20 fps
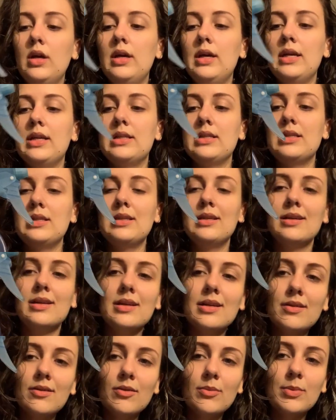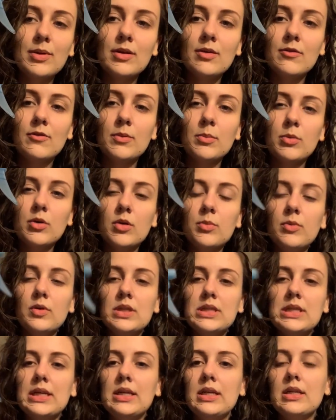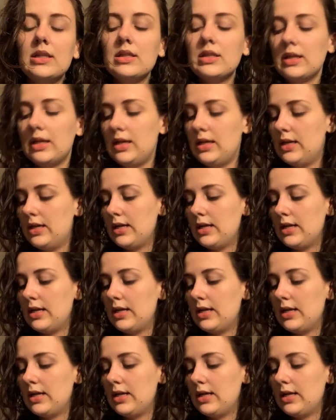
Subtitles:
It's a little bit of purple tint inside.